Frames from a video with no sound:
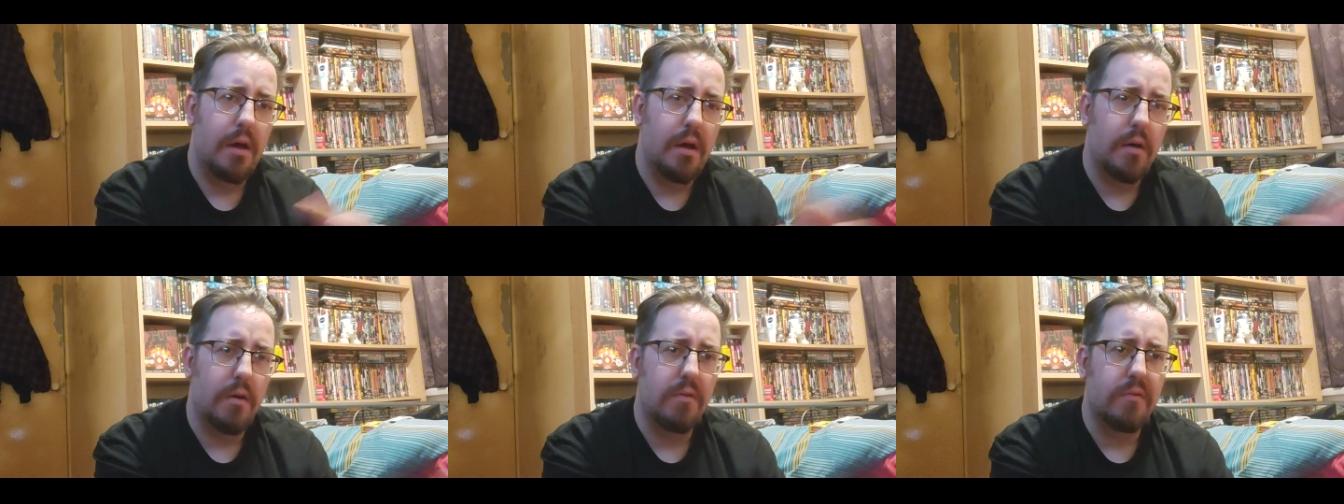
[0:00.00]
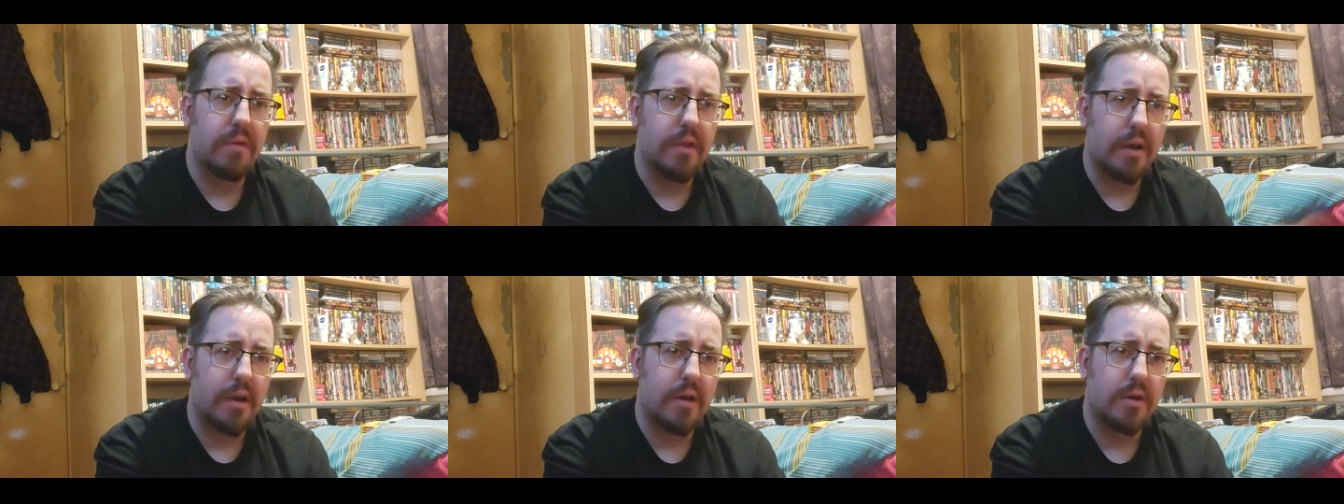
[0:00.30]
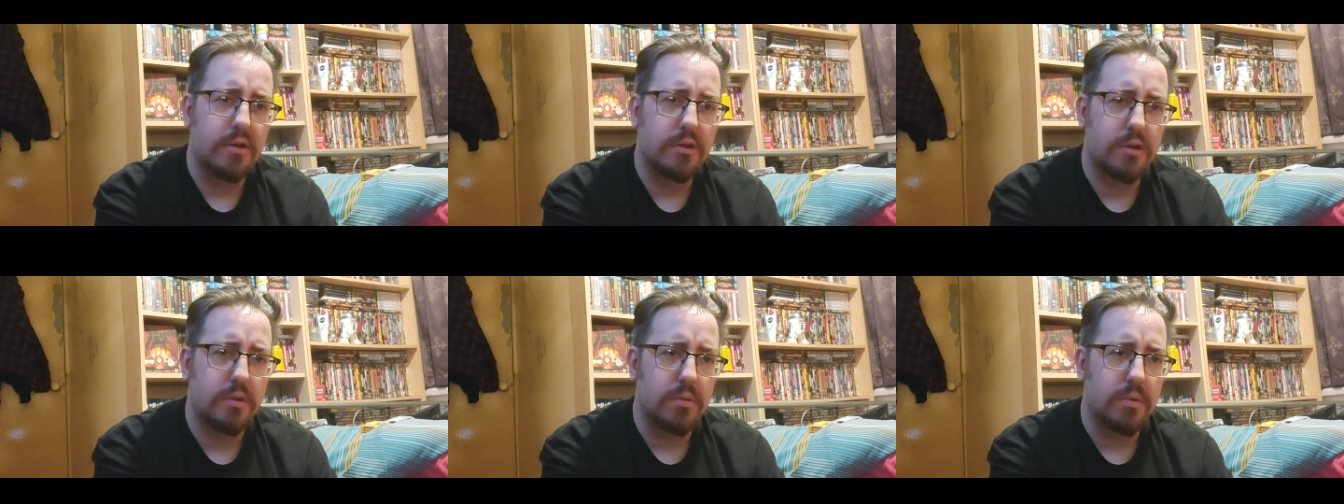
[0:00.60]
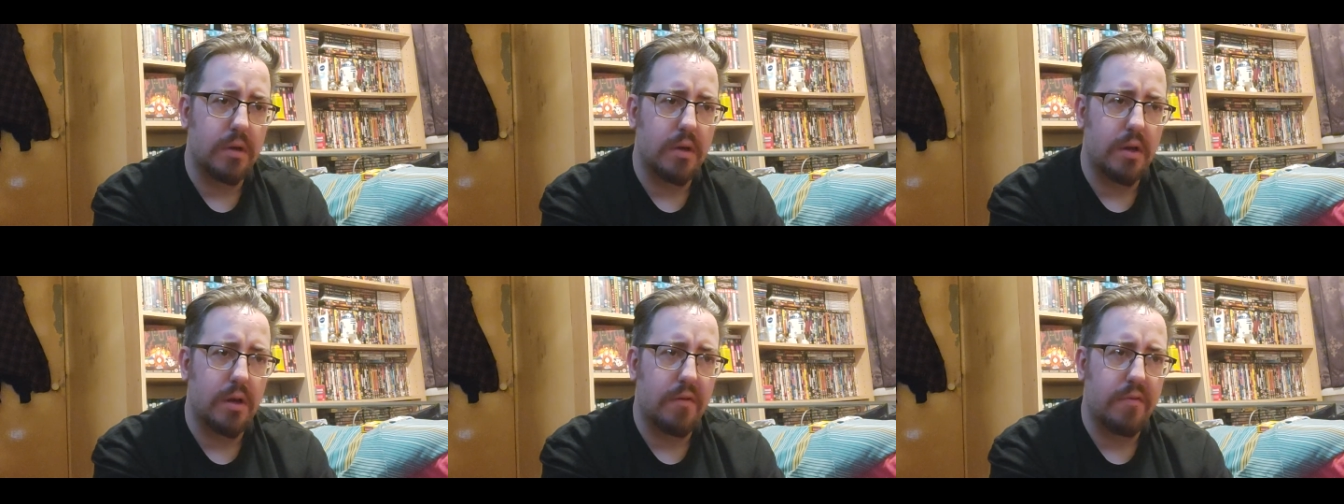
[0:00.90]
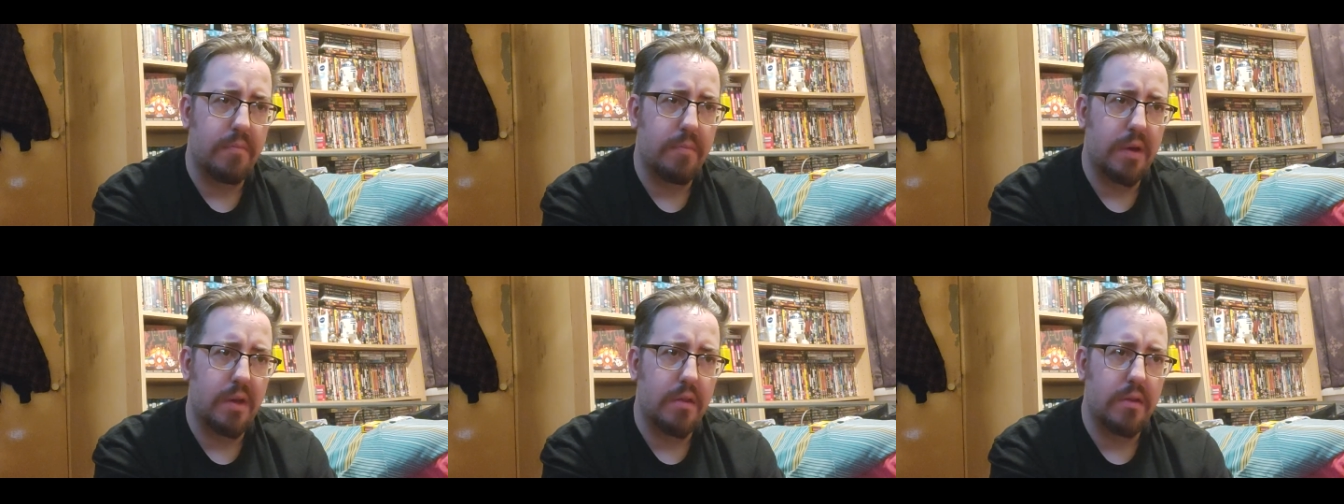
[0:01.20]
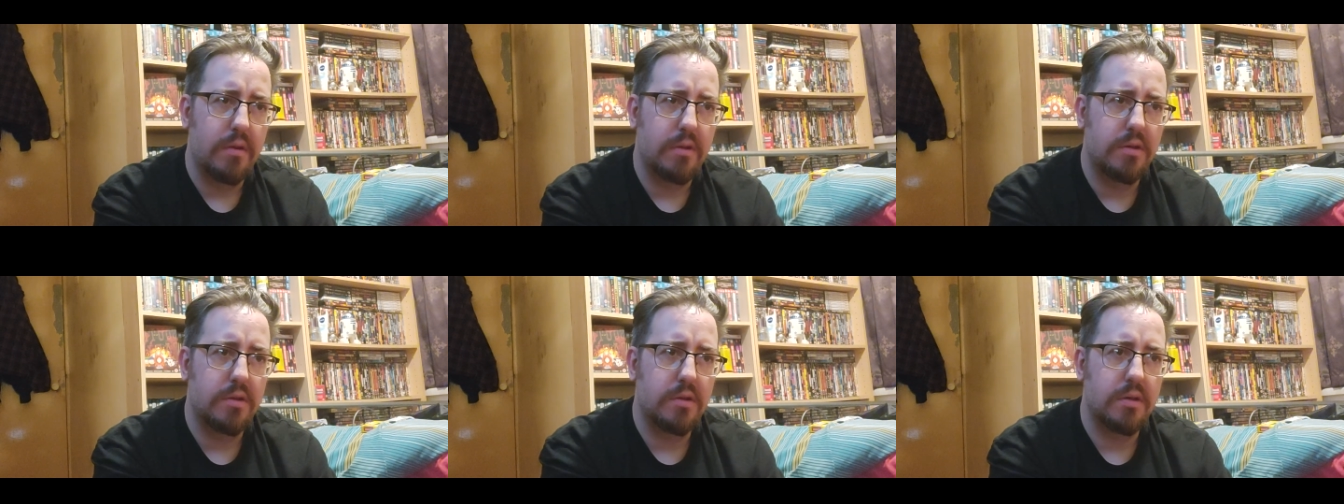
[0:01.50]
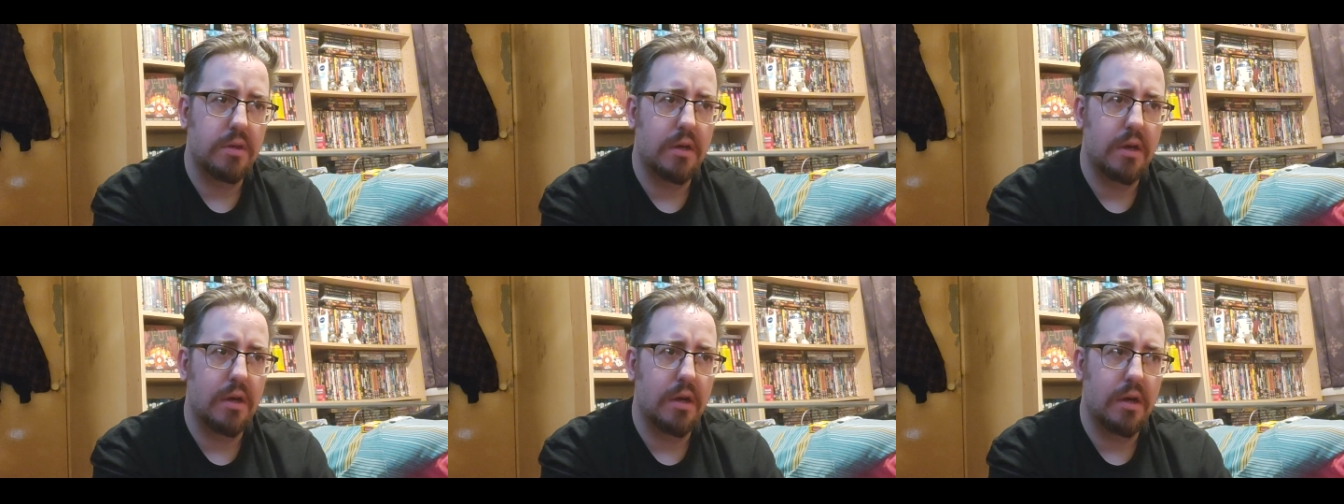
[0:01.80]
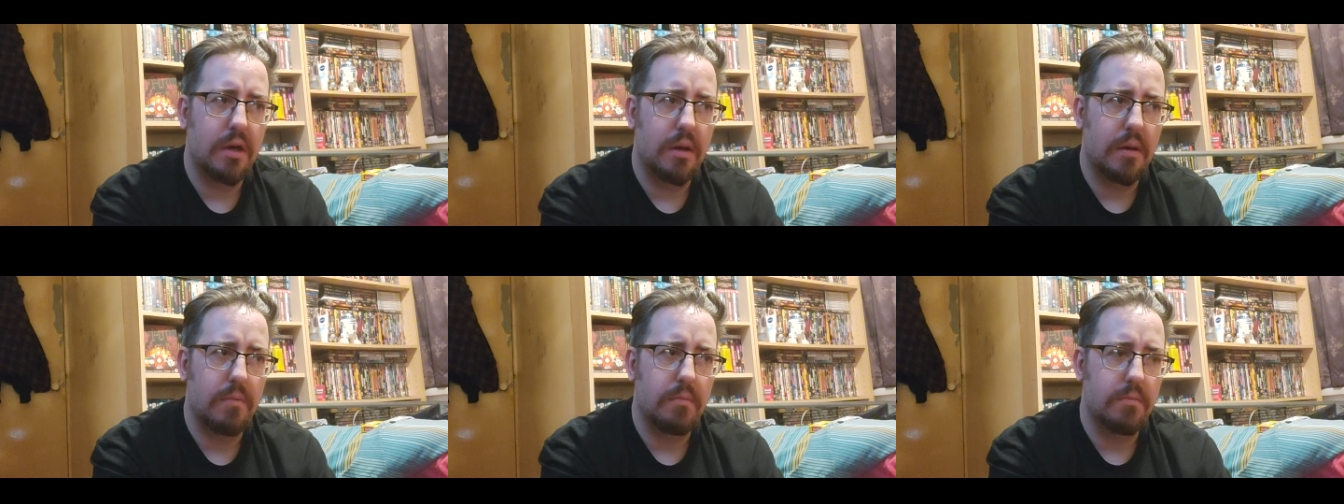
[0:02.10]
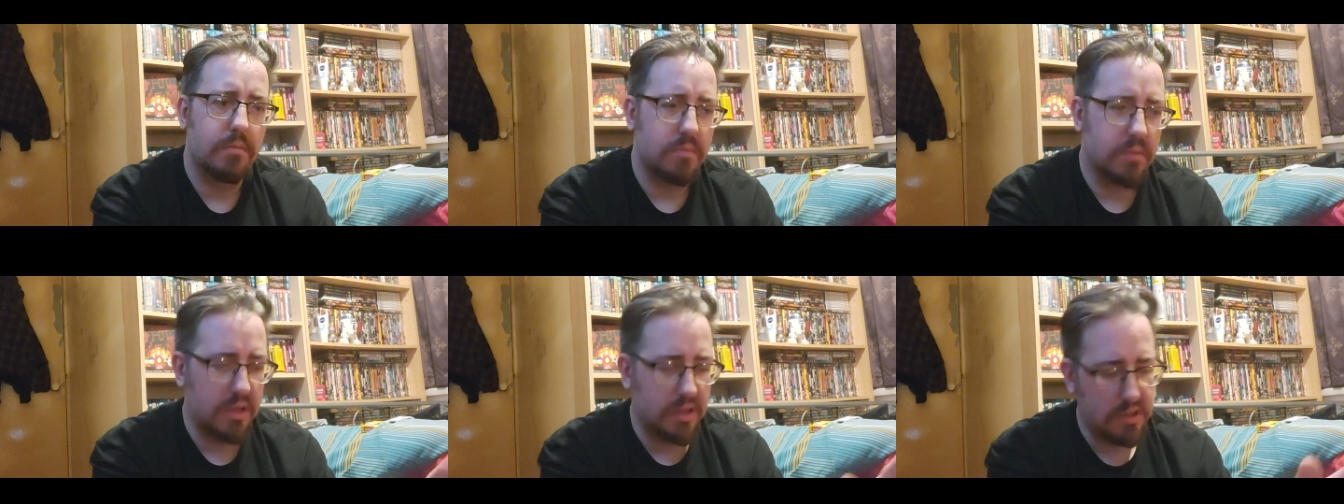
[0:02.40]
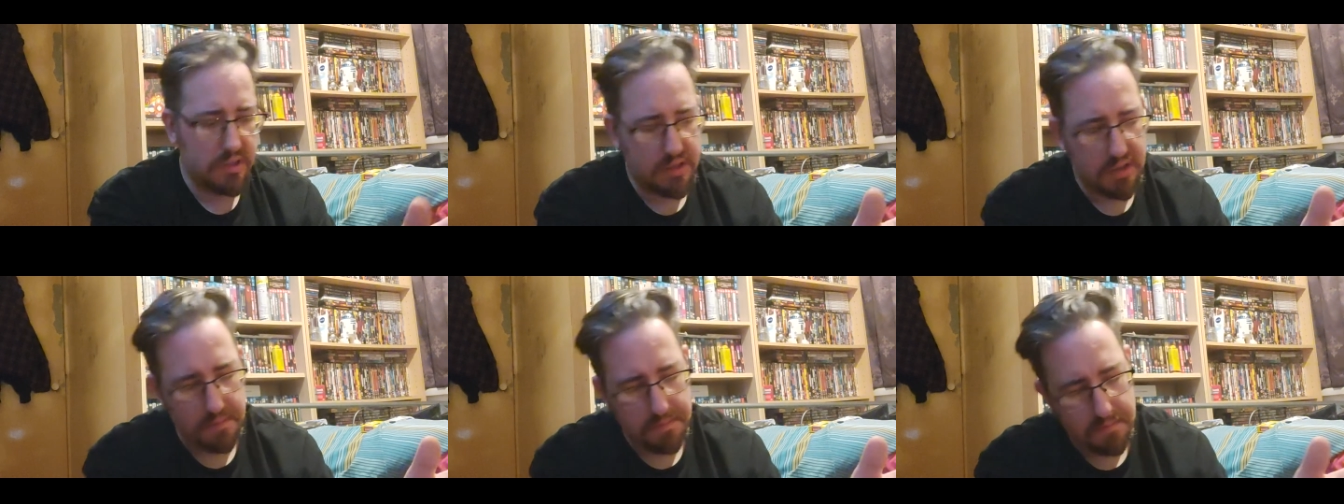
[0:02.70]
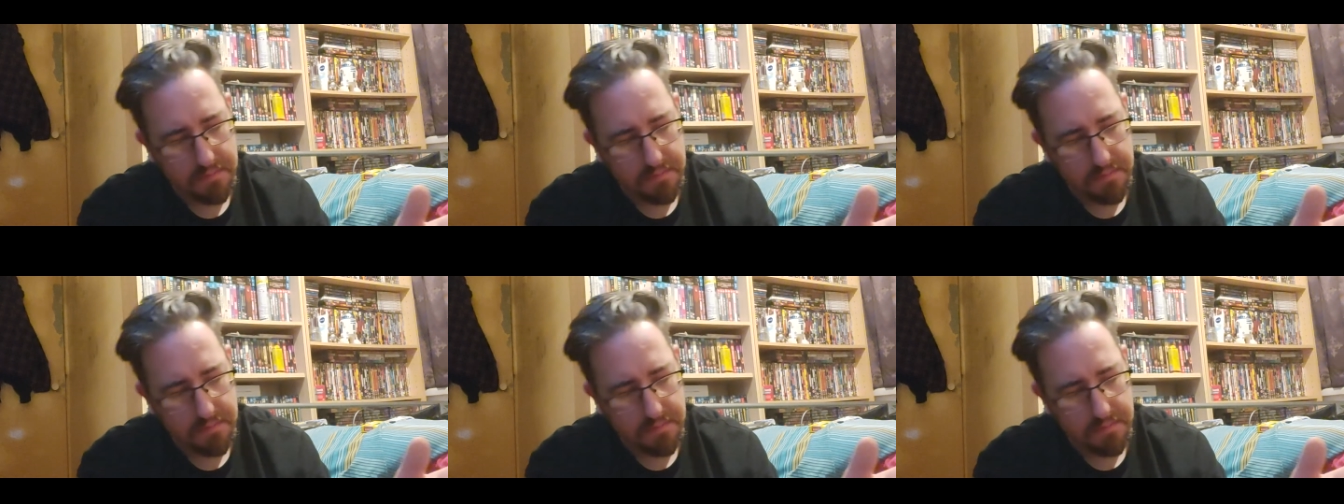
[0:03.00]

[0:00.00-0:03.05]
over the last 2.5 months. There's